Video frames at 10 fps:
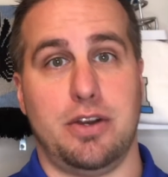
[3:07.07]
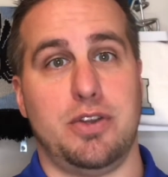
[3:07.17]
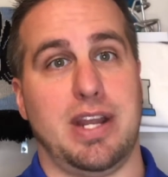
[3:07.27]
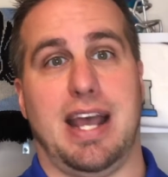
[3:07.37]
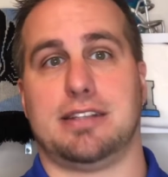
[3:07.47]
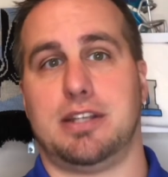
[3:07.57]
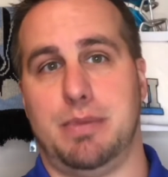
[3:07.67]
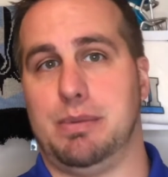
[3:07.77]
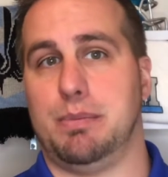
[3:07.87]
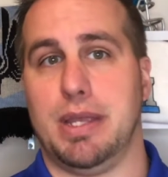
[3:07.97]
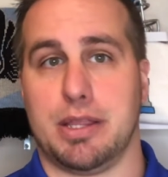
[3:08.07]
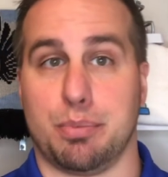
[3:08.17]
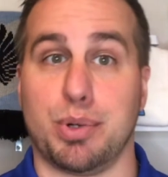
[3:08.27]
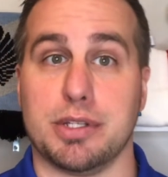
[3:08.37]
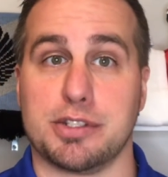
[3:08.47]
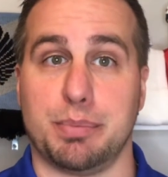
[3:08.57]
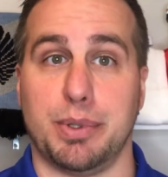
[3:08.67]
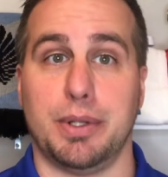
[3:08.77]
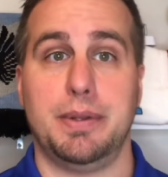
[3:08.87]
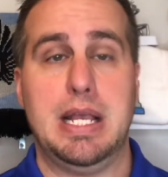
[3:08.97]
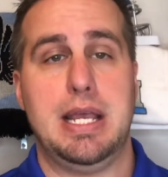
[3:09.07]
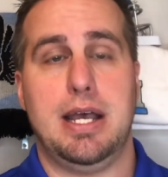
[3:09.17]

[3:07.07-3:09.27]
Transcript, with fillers: You could ask to maybe meet the principal.